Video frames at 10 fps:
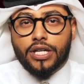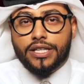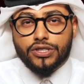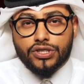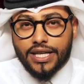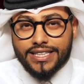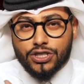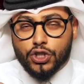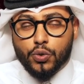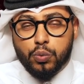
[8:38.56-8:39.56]
and like
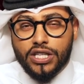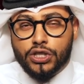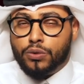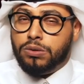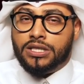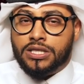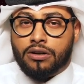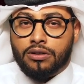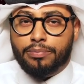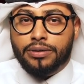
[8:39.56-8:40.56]
sweet, sweet
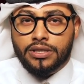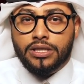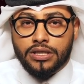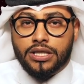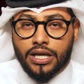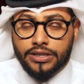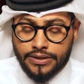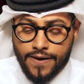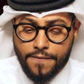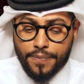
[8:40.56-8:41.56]
syrup okay?
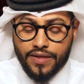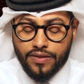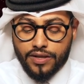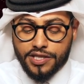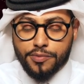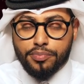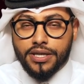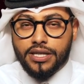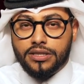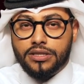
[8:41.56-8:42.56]
And then they
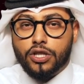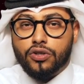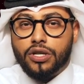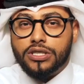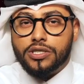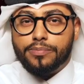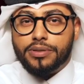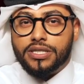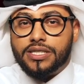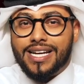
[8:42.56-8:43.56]
sprinkle crunch
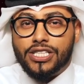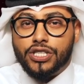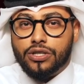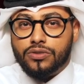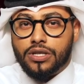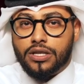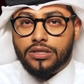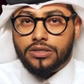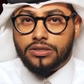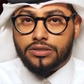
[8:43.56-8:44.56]
pistachios.
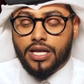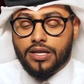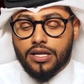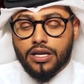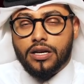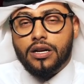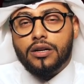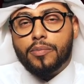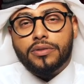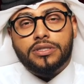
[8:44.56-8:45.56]
And then they cut
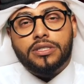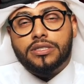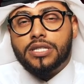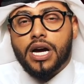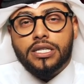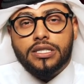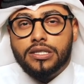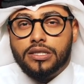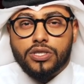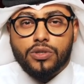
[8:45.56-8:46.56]
it up into tiny
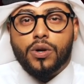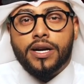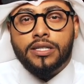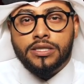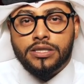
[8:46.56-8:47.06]
little squares,